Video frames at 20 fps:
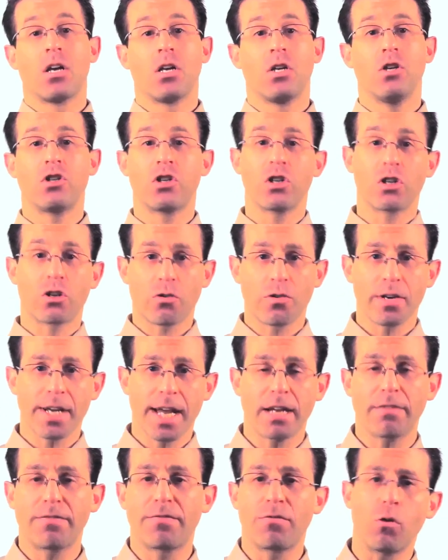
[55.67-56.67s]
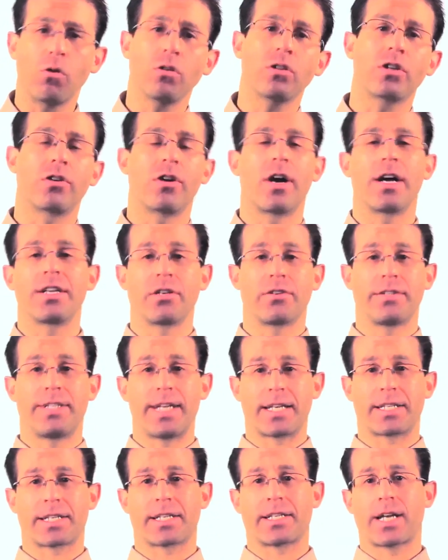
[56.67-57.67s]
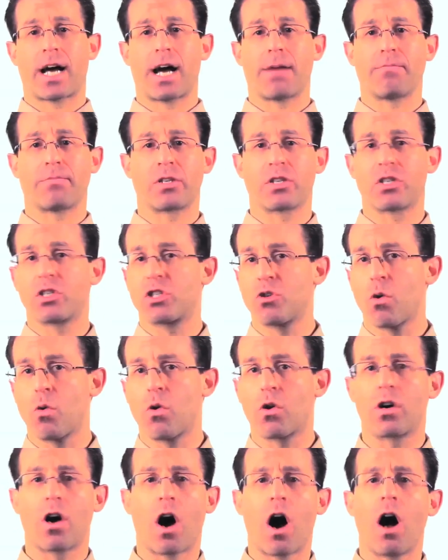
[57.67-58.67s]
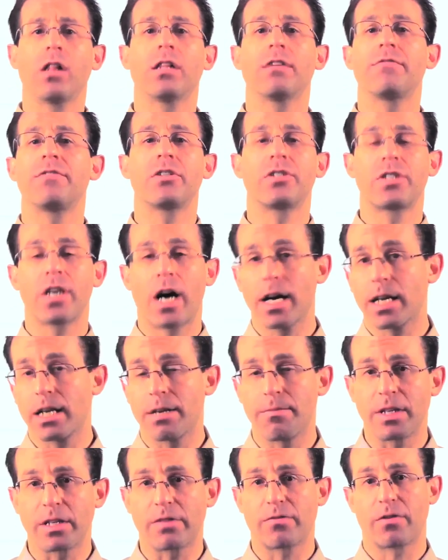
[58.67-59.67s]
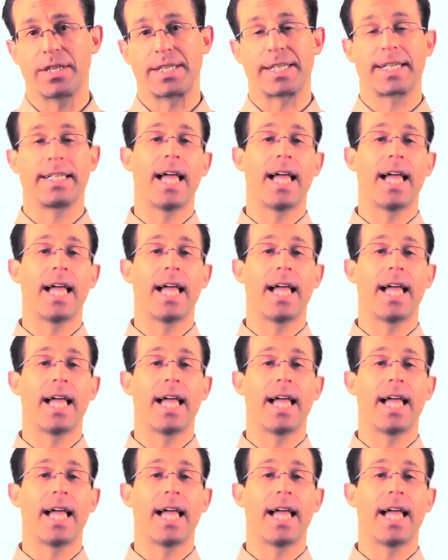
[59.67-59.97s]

You should create a folder on your desktop to store all of your documents for this